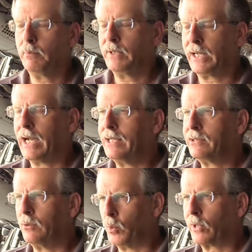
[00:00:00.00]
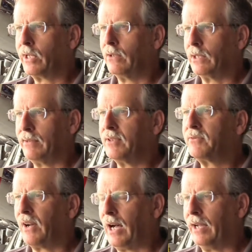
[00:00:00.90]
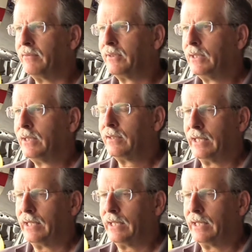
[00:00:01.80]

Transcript: the guys that work here leave at 5.